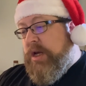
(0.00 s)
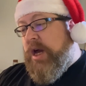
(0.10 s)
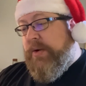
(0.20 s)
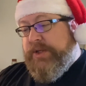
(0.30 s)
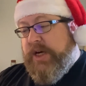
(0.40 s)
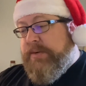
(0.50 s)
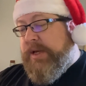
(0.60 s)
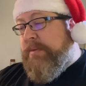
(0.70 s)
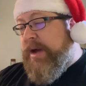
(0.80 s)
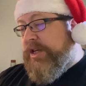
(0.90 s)
We talked about
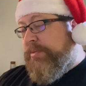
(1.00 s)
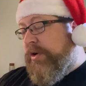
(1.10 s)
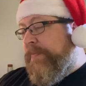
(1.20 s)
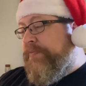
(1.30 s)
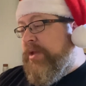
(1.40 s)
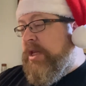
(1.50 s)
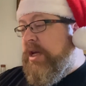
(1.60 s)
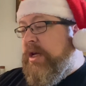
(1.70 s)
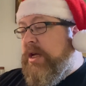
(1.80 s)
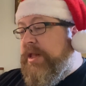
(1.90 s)
the mash bill.
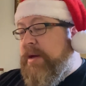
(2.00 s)
The